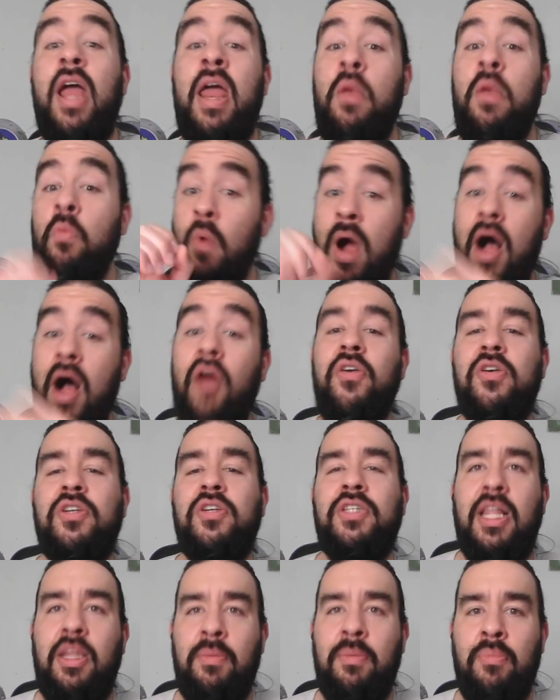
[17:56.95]
And while they're
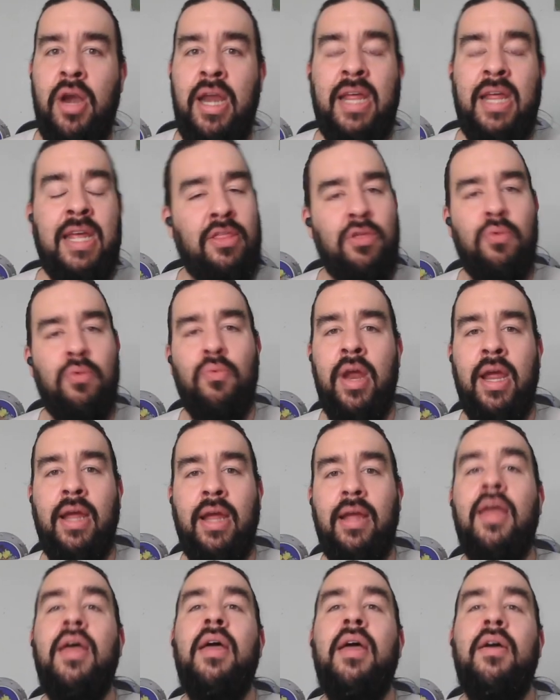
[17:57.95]
celebrating in the ring
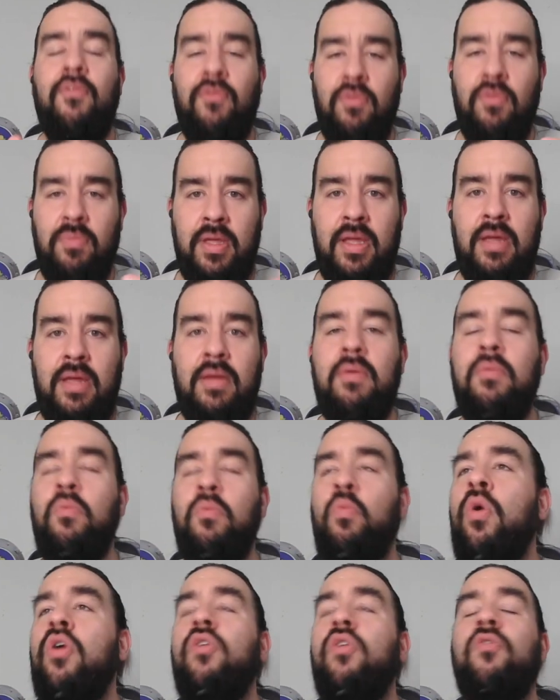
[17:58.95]
from the
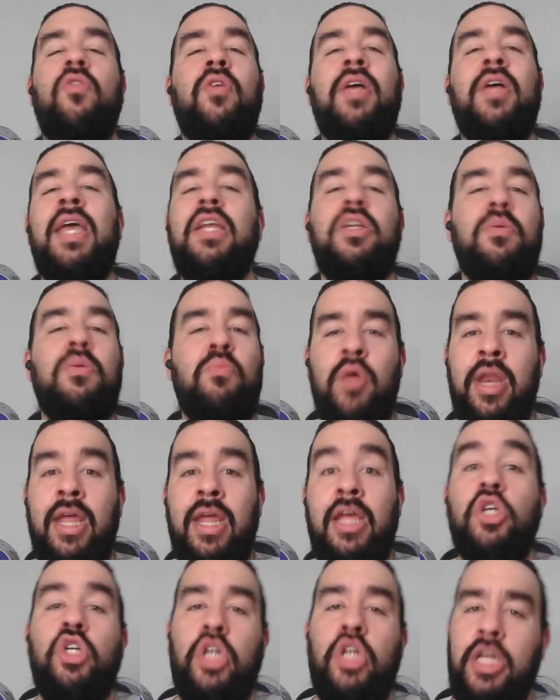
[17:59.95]
wonderful Kingdom
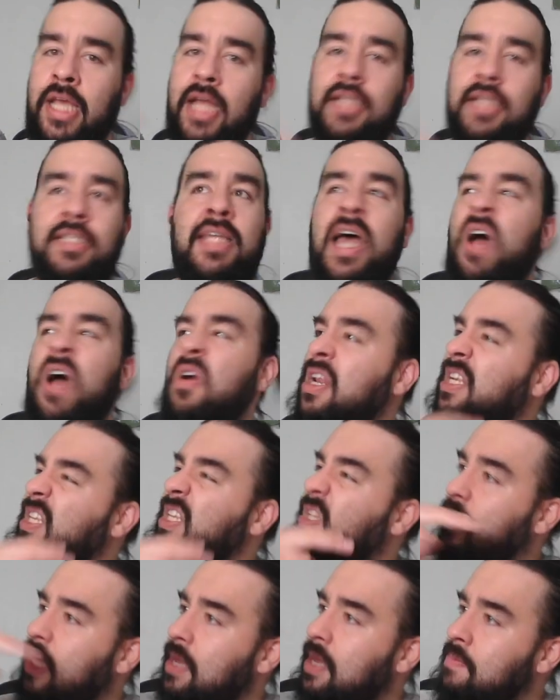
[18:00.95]
winning, she gets out and is
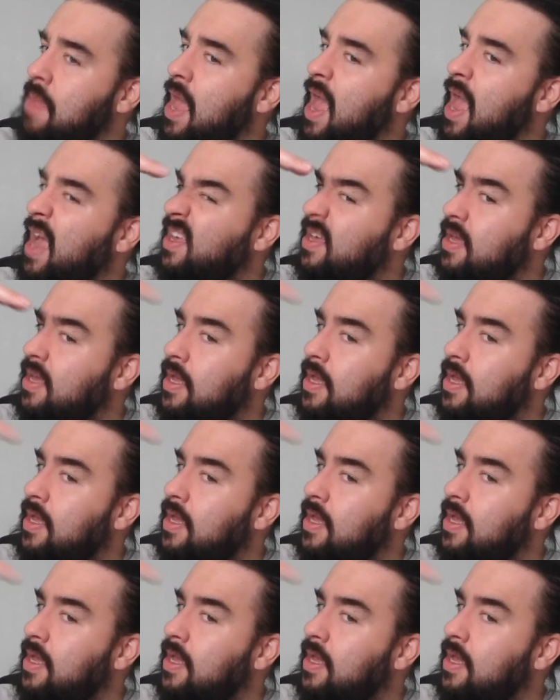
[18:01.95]
looking back